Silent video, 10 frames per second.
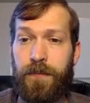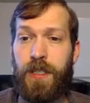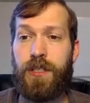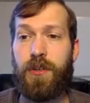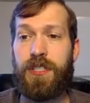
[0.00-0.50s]

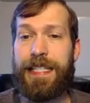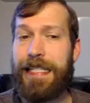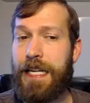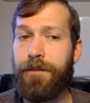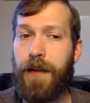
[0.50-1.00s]
So it's a
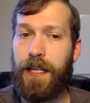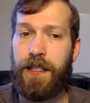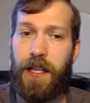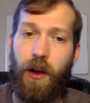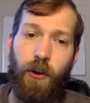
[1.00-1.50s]
defect in
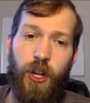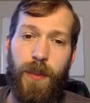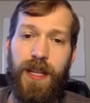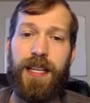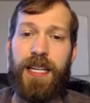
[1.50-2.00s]
the
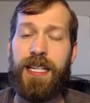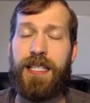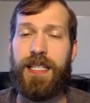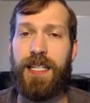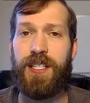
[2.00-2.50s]
argument that
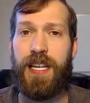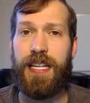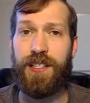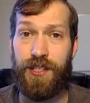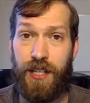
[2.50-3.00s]
consists in
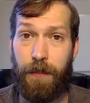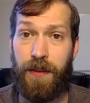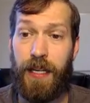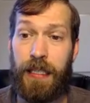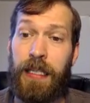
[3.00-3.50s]

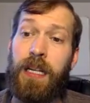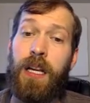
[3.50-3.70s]
something